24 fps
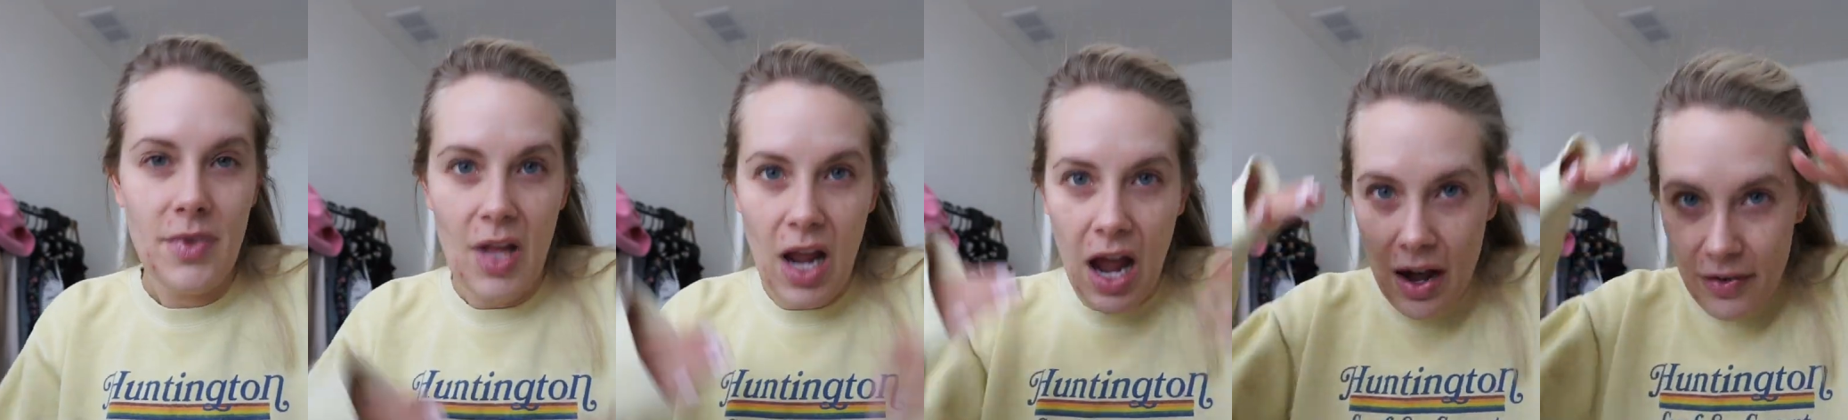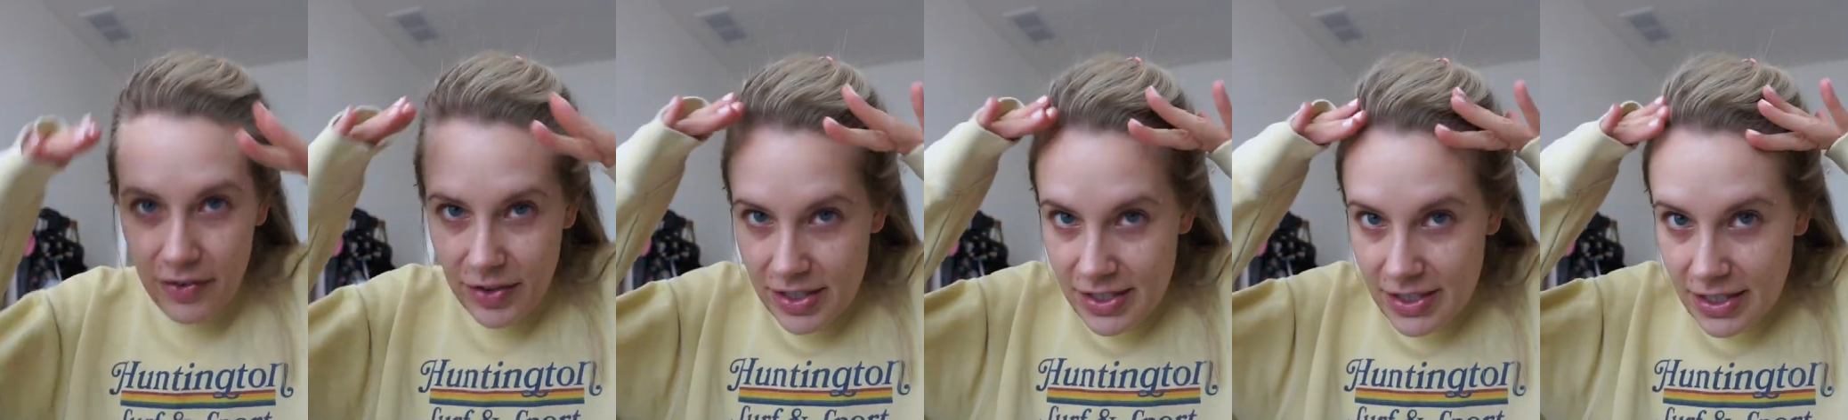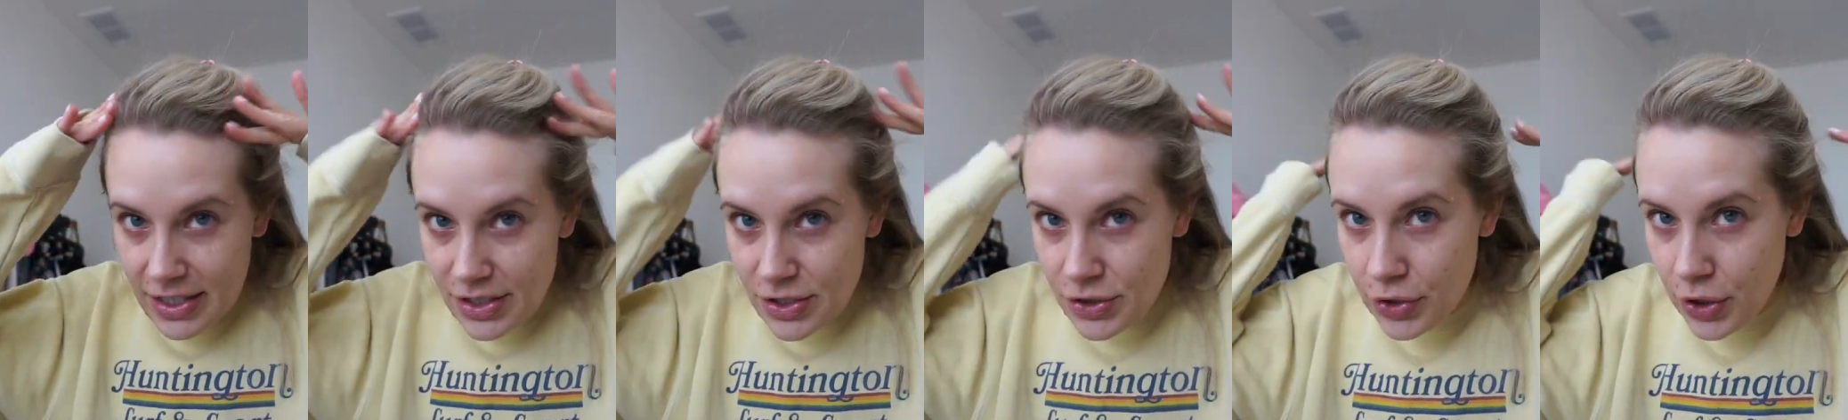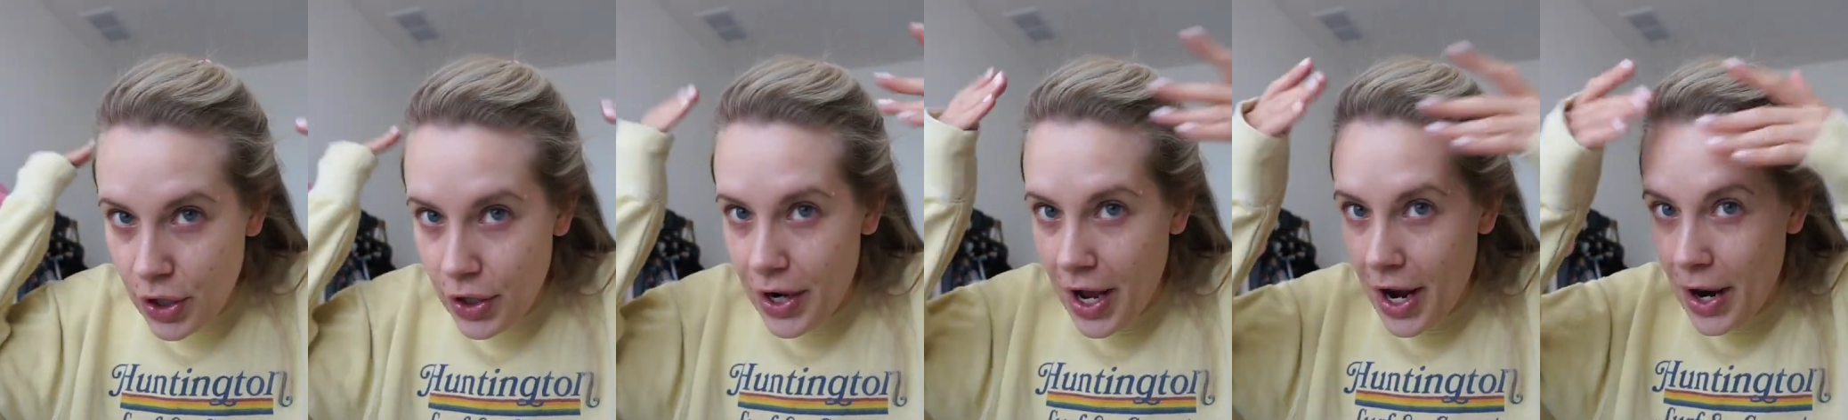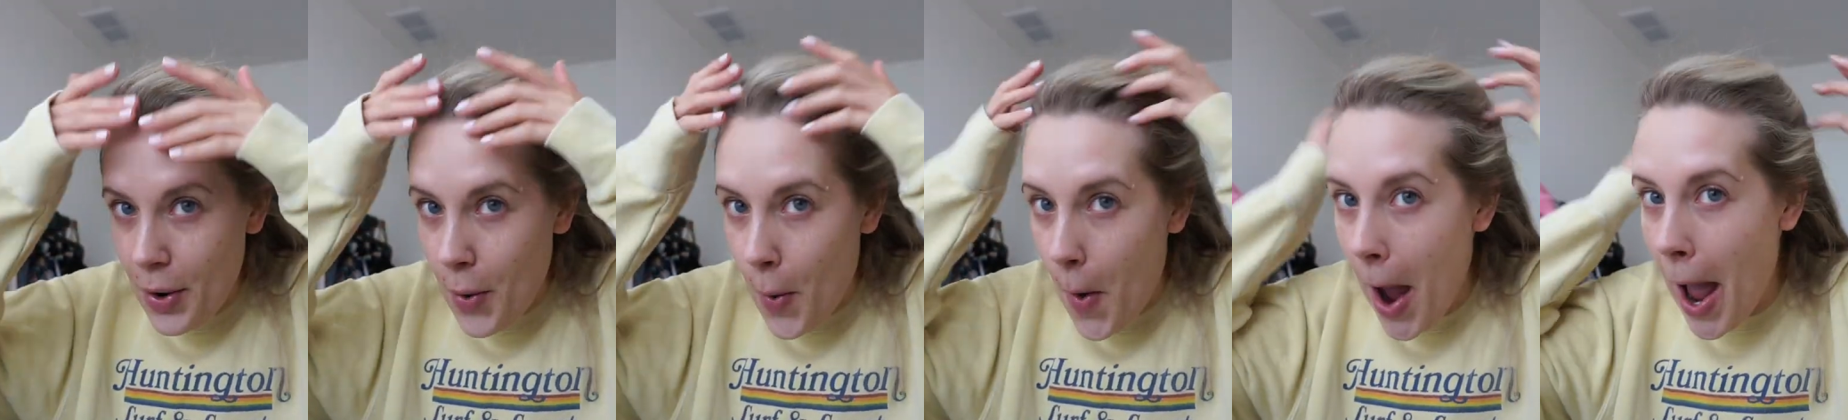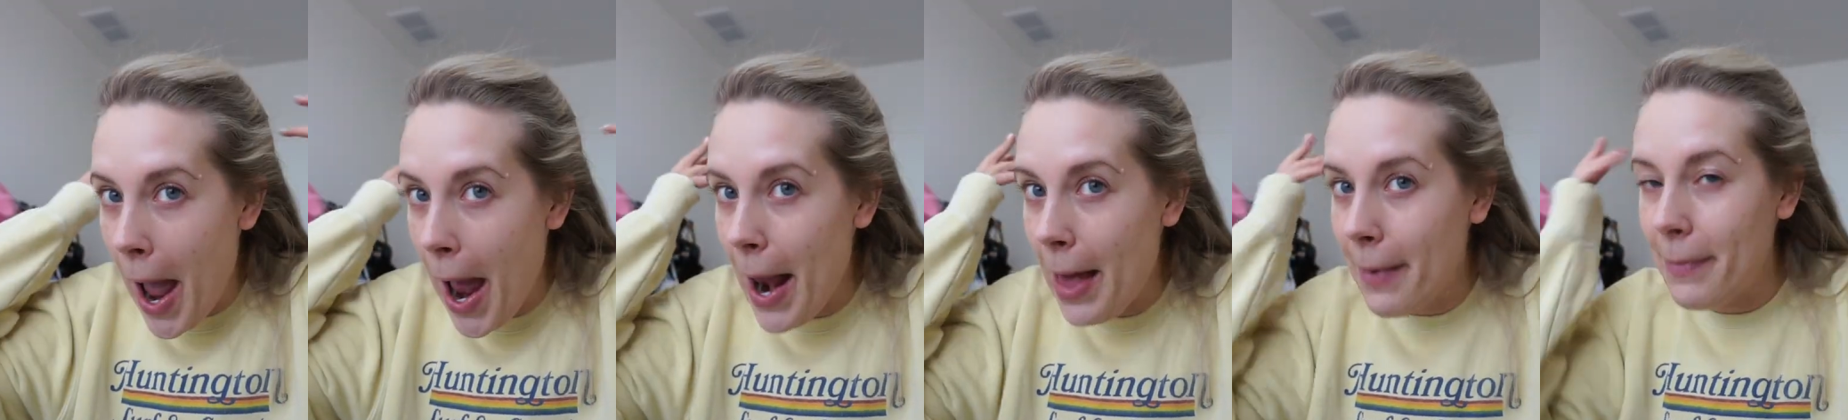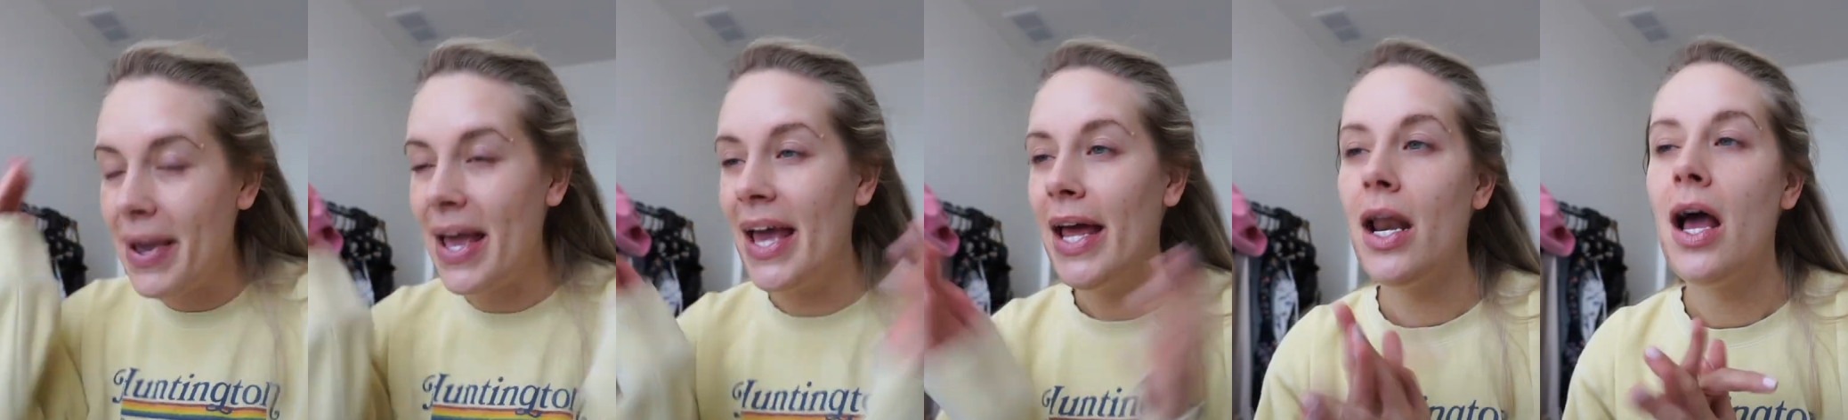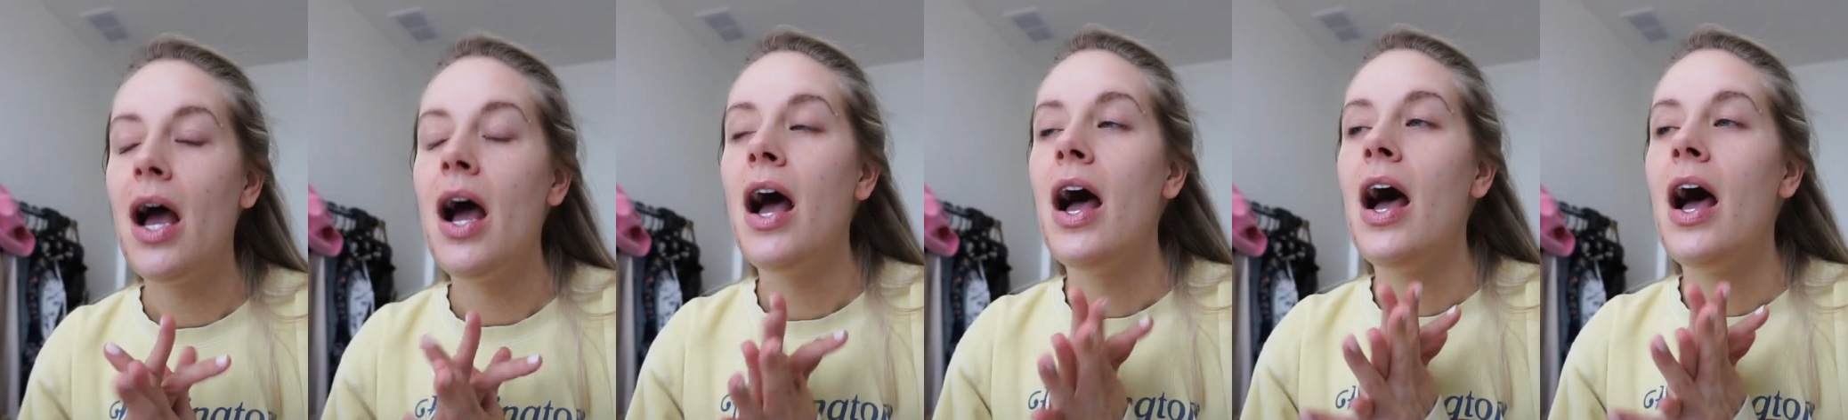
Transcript: Obviously it's grown out quite a bit.